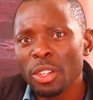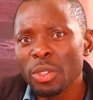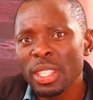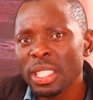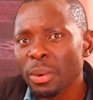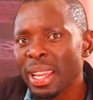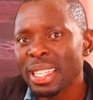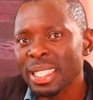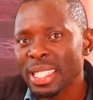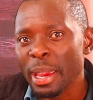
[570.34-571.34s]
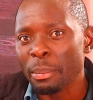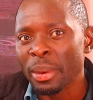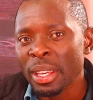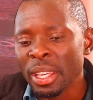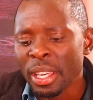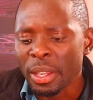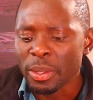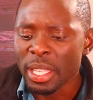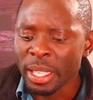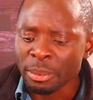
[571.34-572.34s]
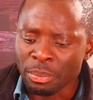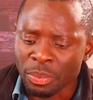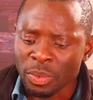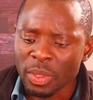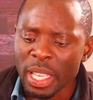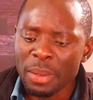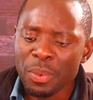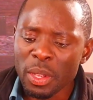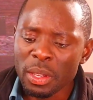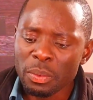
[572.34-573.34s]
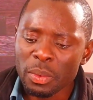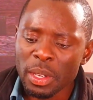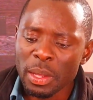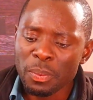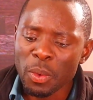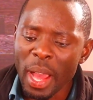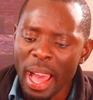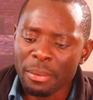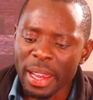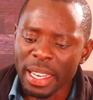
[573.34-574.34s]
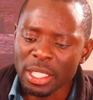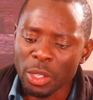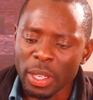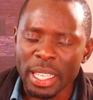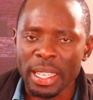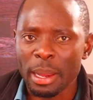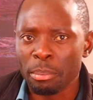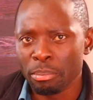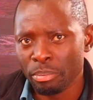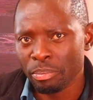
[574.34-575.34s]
unit one at a time. You see, if you have a rental income,